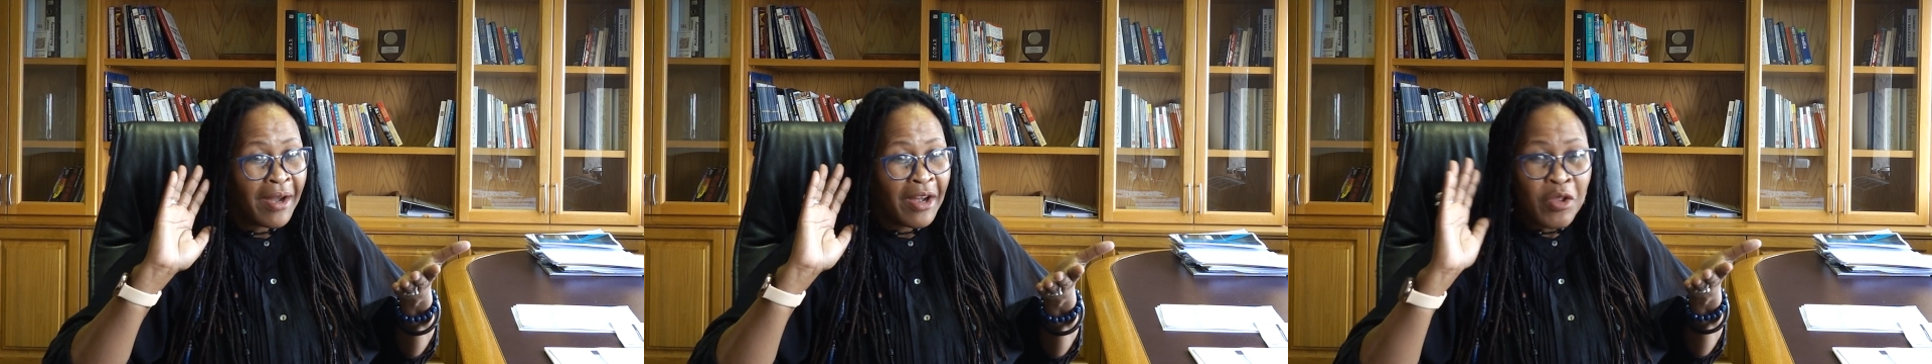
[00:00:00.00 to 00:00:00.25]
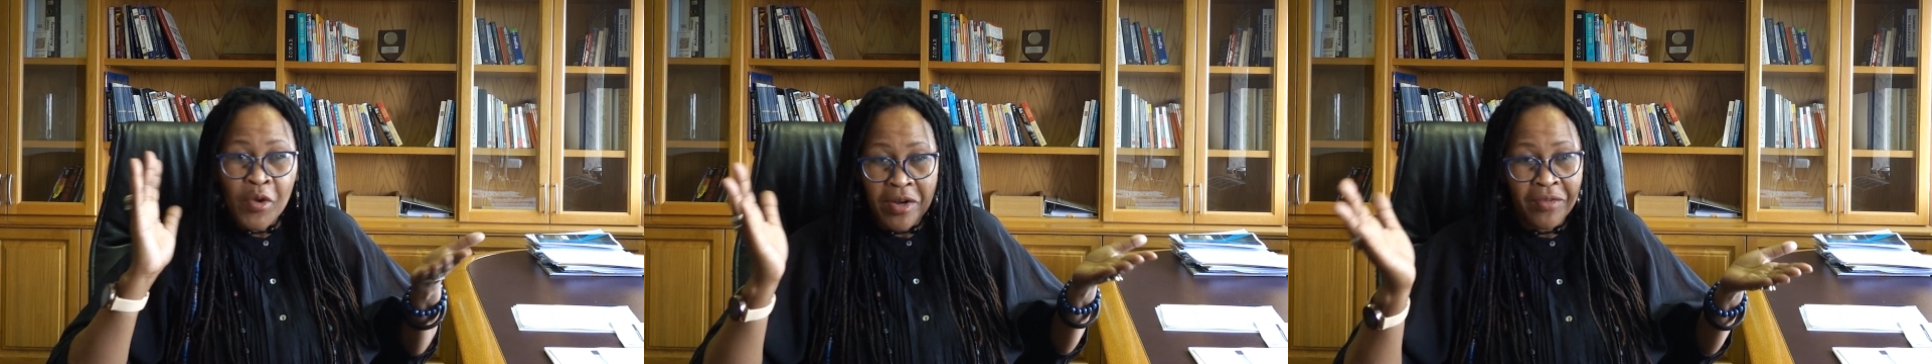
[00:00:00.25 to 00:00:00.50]

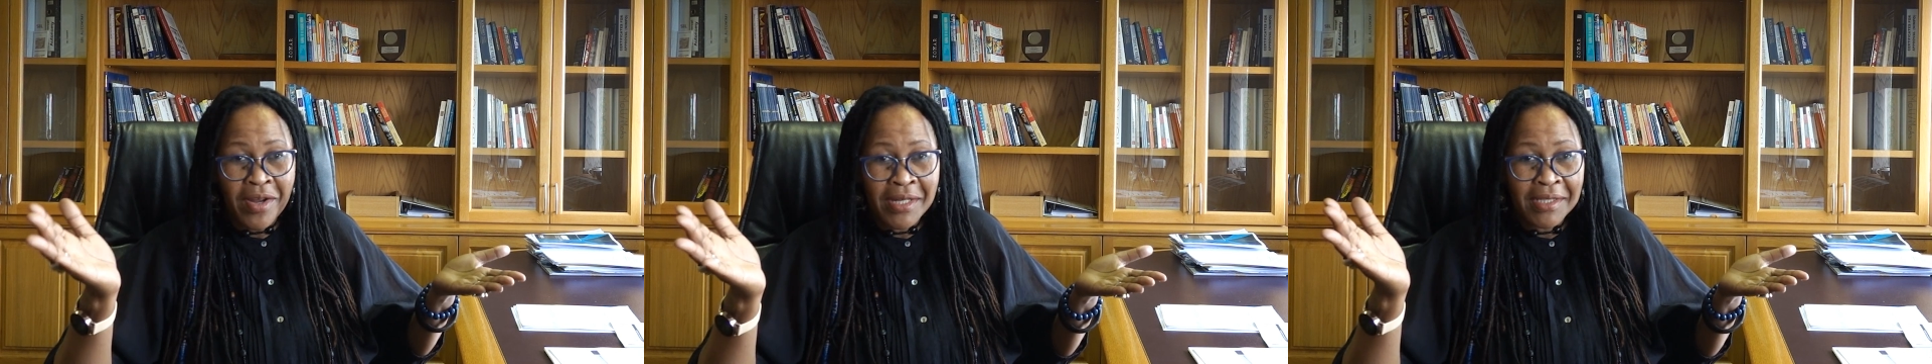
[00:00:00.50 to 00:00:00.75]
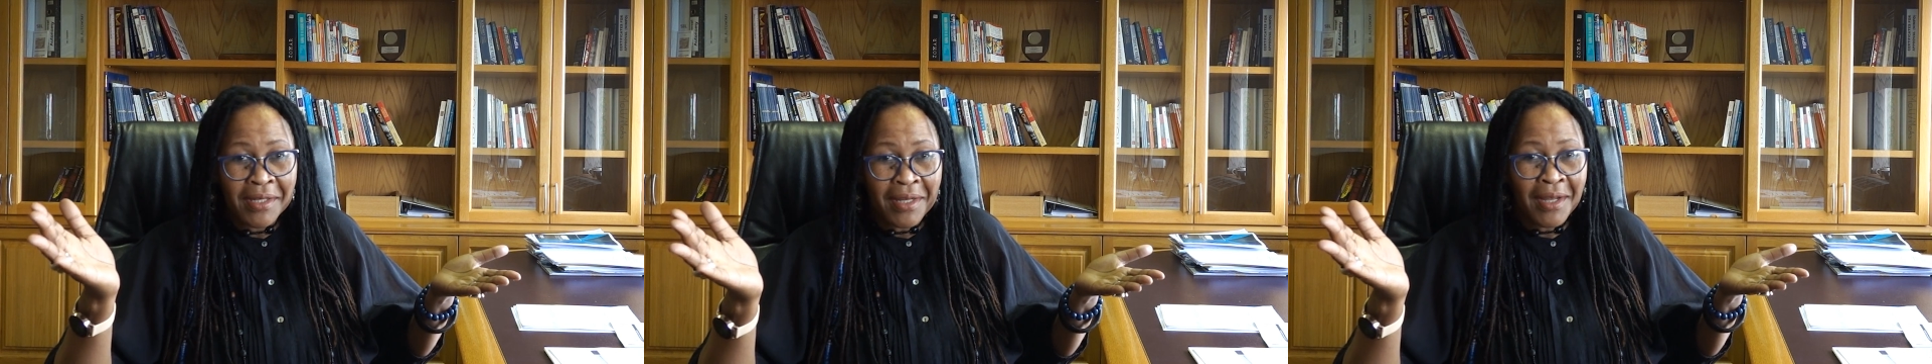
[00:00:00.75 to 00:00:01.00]
you can
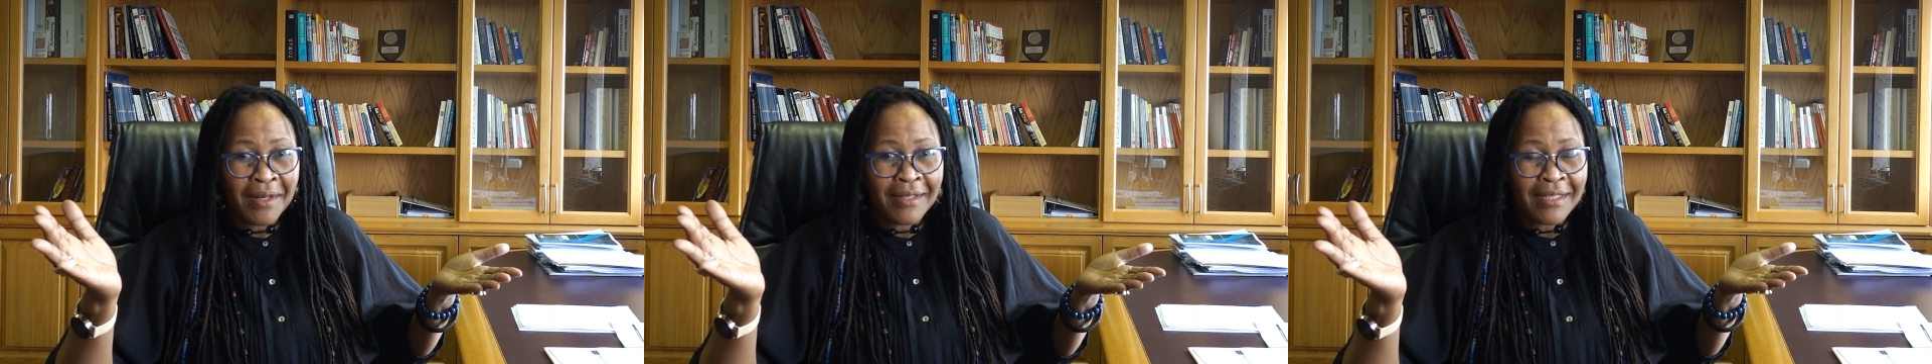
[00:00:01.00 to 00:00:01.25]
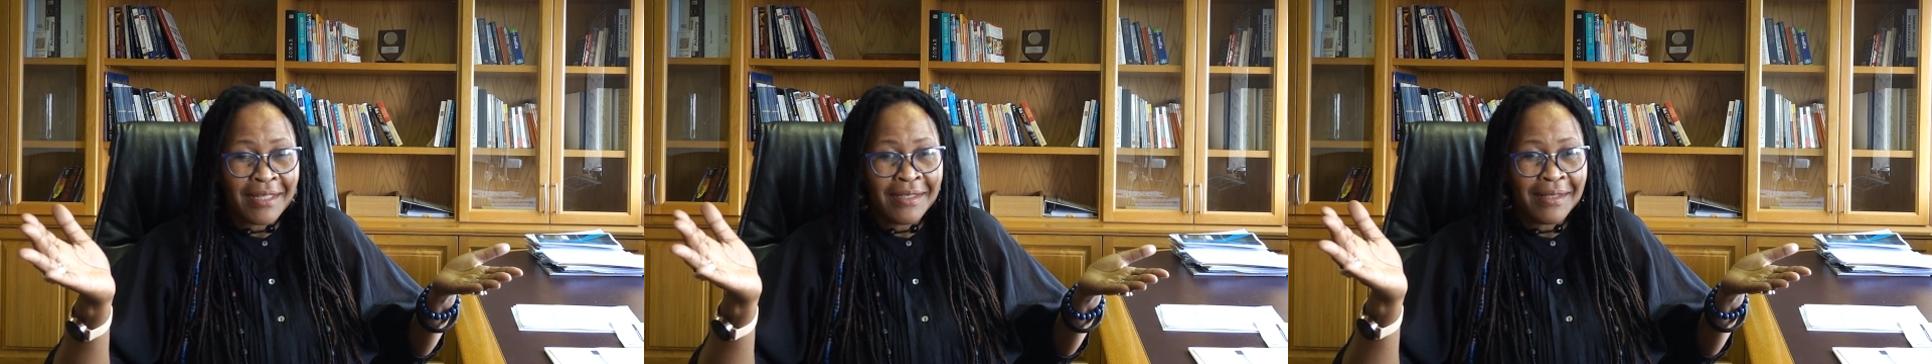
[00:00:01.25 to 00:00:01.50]
write in
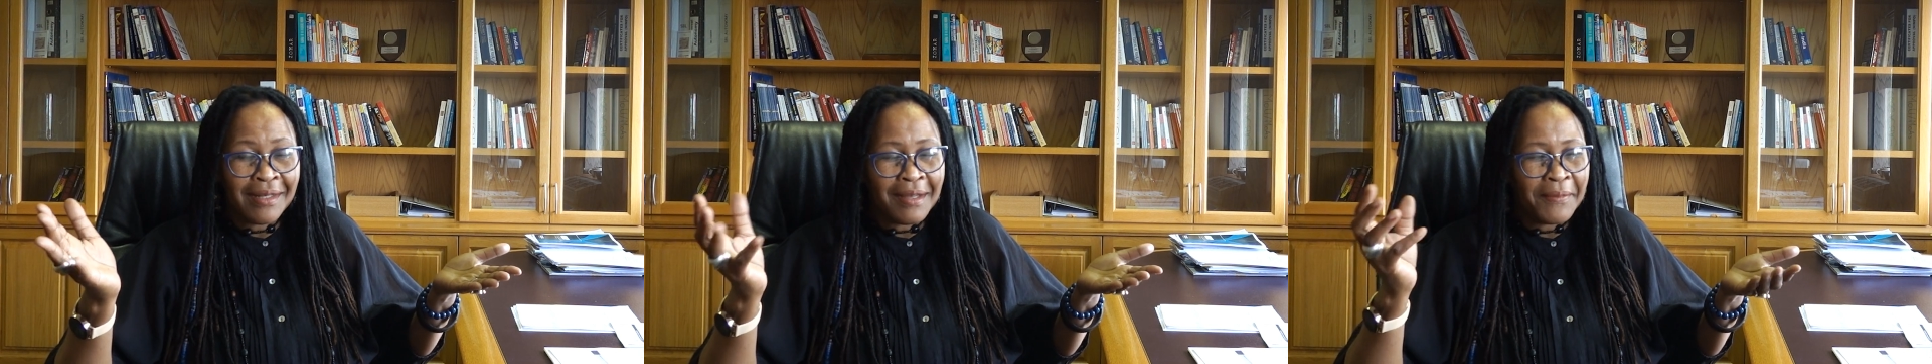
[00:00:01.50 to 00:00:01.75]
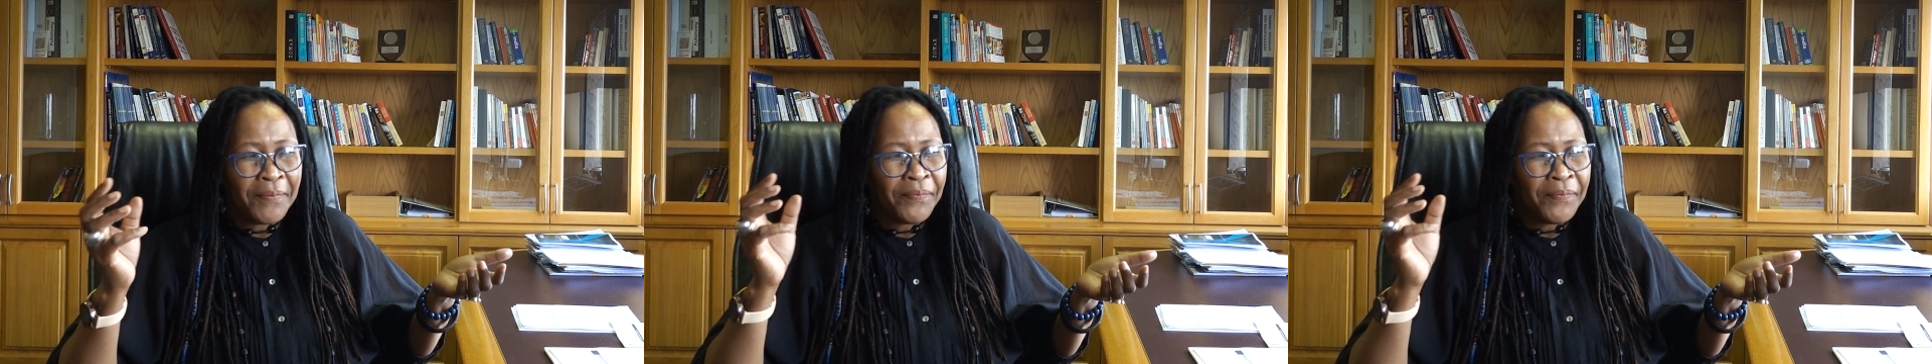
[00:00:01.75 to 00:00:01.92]
English easily.